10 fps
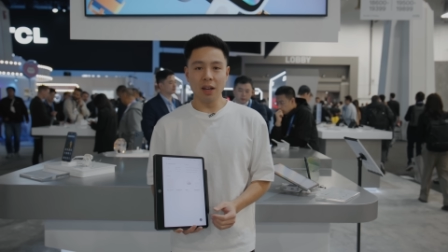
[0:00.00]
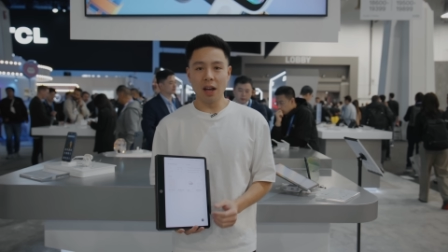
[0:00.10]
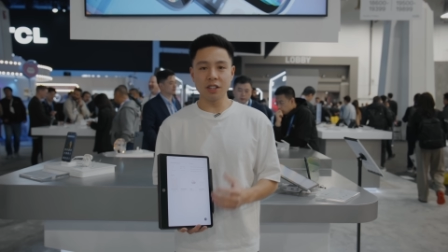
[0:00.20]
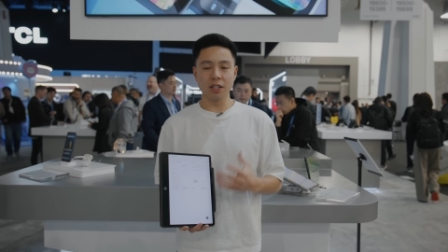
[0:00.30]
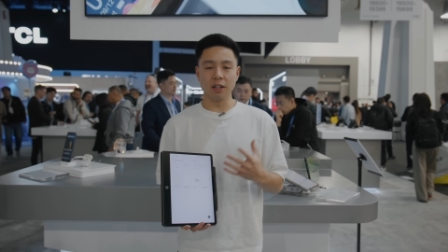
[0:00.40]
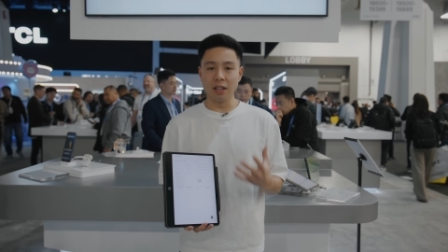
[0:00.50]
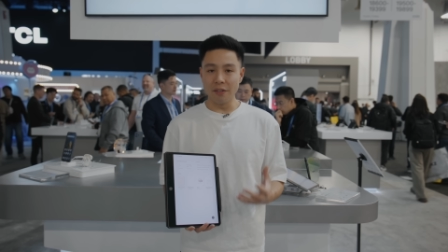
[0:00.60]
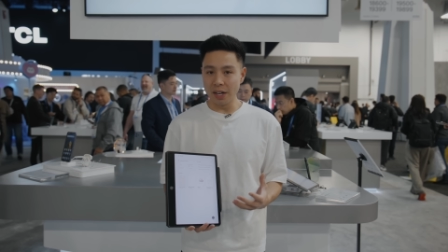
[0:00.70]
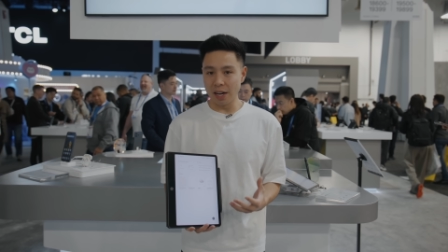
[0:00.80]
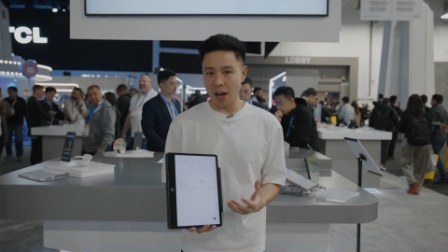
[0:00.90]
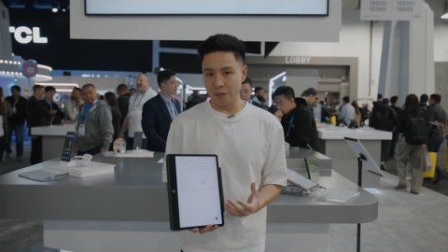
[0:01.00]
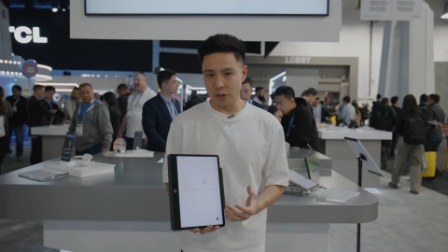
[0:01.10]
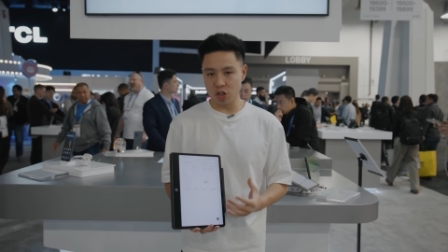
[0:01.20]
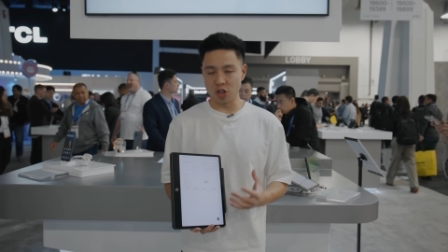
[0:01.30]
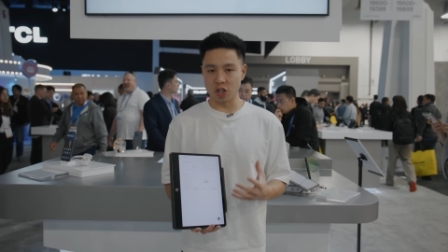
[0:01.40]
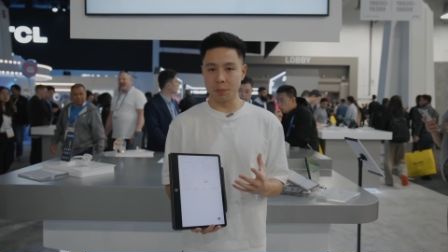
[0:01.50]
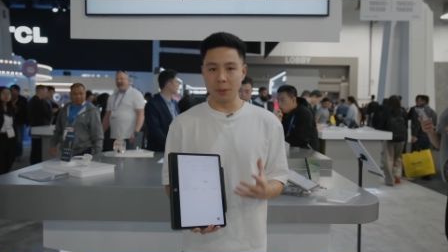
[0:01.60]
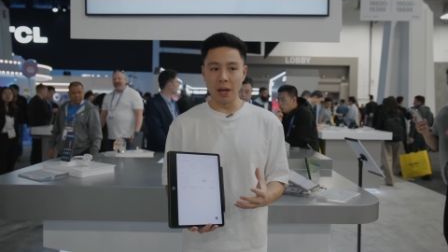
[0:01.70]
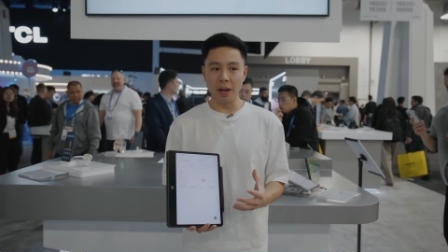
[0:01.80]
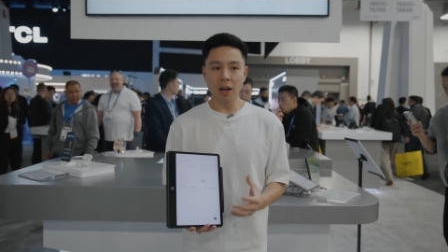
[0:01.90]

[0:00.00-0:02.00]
It has an 11.5-inch display,